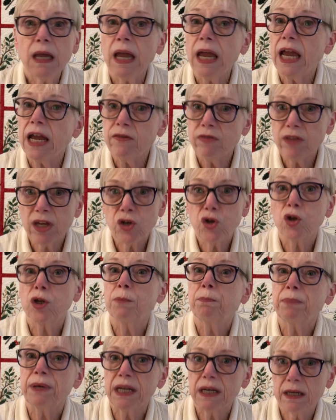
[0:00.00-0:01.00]
And then you
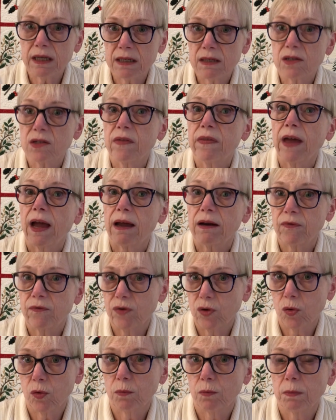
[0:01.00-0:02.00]
could pin it into that
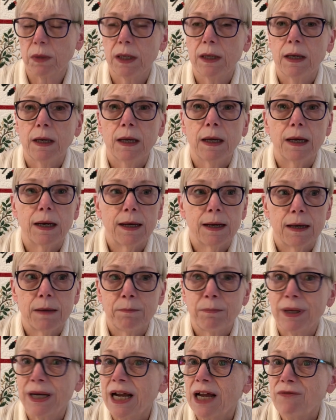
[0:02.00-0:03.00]
foam.
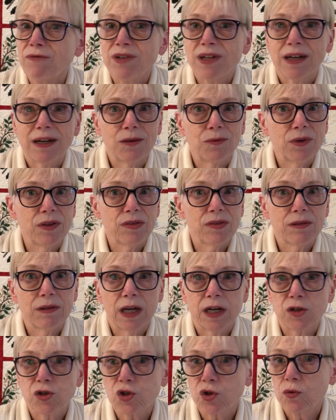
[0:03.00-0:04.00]
But I've done it with
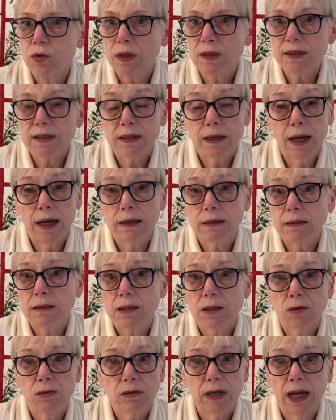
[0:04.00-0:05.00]
large quilts, and I
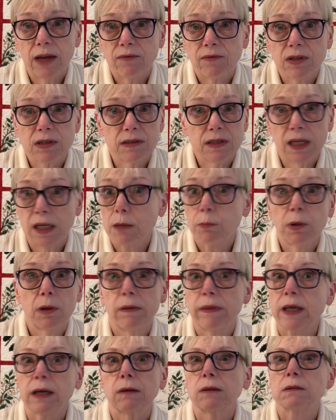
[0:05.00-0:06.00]
don't have a table
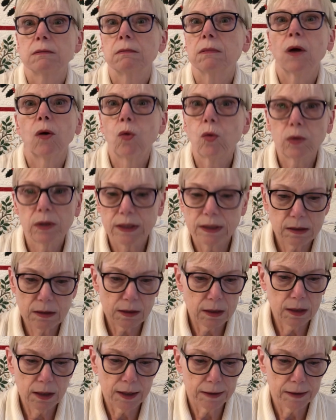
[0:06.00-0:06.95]
that could hold it.